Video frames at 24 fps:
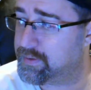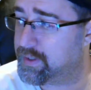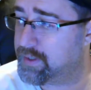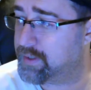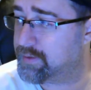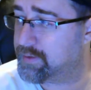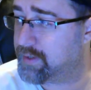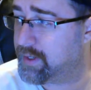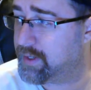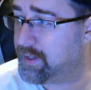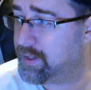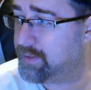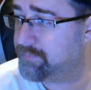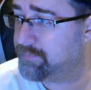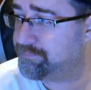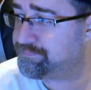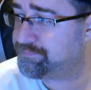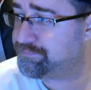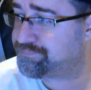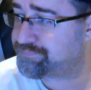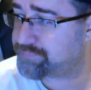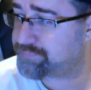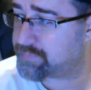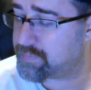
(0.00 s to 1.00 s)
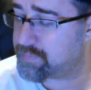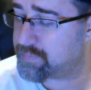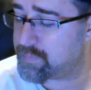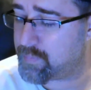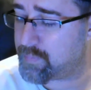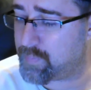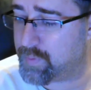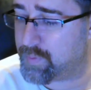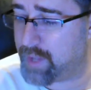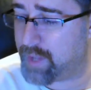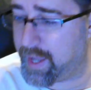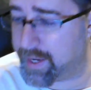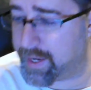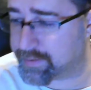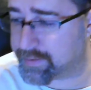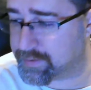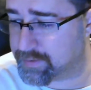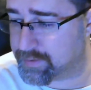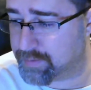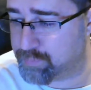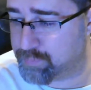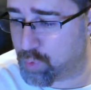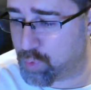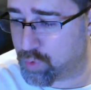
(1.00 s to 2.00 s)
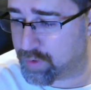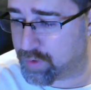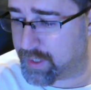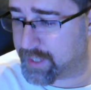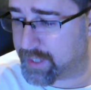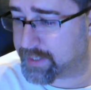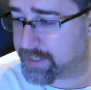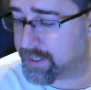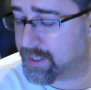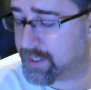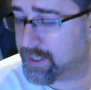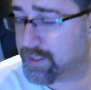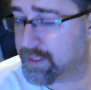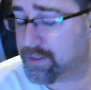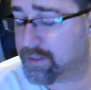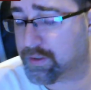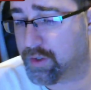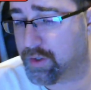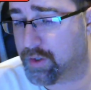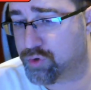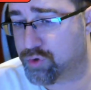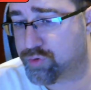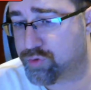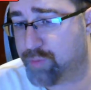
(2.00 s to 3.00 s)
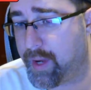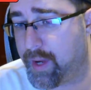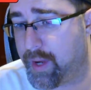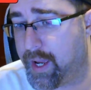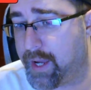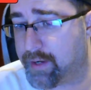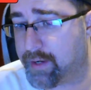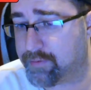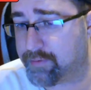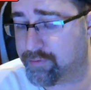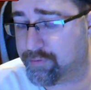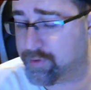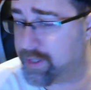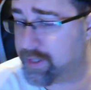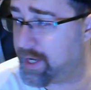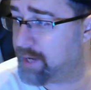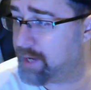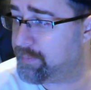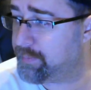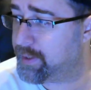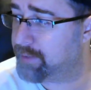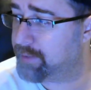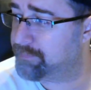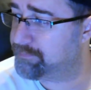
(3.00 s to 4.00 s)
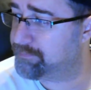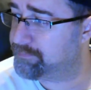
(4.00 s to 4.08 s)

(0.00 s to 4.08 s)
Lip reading: other hand, acted more like a closed back for gaming.